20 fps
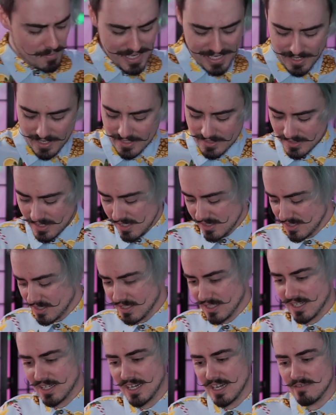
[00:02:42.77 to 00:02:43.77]
I mean, it
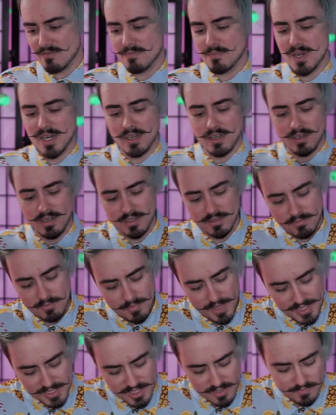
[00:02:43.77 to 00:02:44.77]
doesn't give me
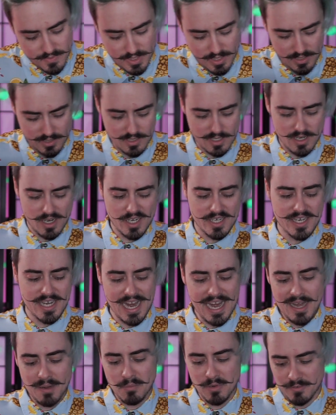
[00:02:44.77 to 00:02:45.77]
much of
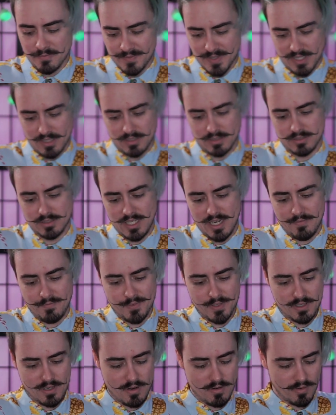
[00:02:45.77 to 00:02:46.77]
a gamer feel,
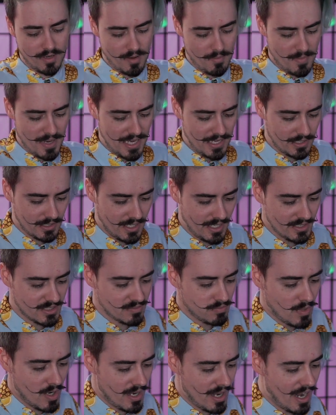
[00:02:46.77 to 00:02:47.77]
if you know what I mean.
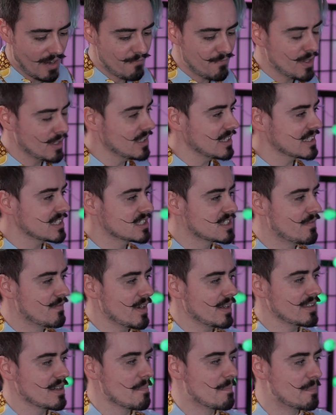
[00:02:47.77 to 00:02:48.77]
It's more, I feel like
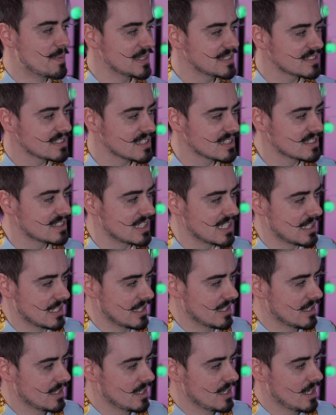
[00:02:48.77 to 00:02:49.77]
it's very
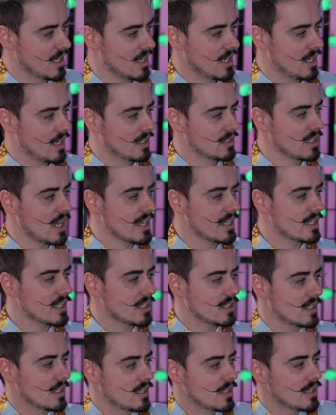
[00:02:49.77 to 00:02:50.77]
businessy.
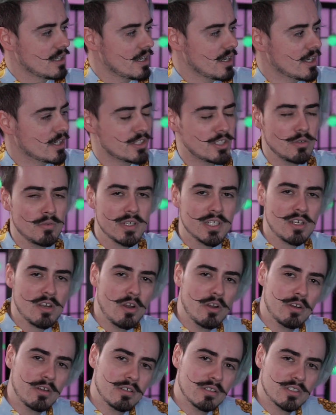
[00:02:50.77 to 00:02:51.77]
Like, you
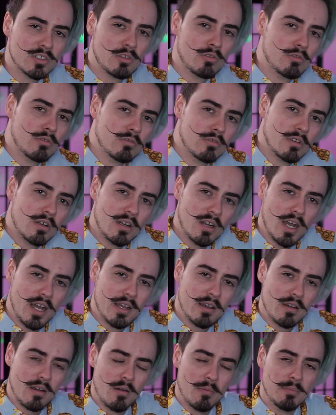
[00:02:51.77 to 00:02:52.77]
would go to
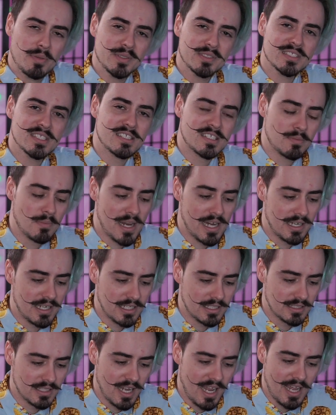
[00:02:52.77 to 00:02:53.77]
a business
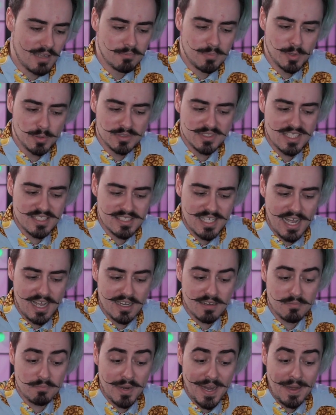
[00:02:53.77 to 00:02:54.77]
meeting and pull this
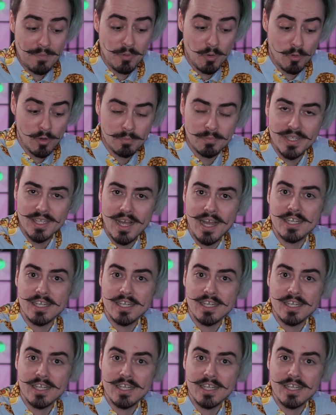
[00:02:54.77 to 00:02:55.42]
out and people would be